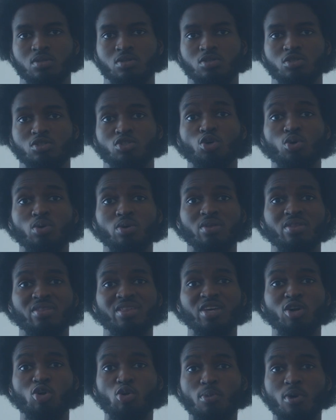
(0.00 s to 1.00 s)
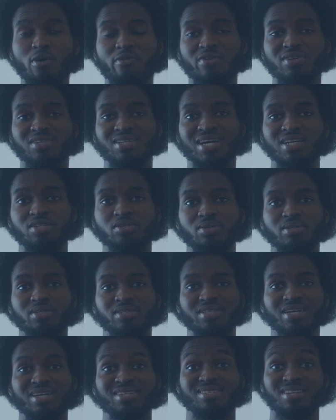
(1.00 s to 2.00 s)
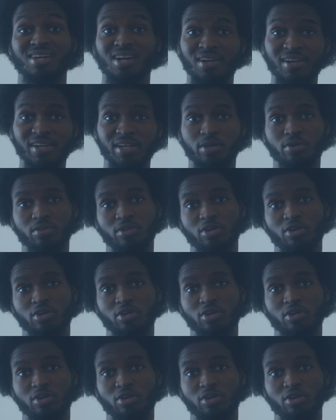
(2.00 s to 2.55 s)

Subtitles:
So the Home Office actually says, clearly on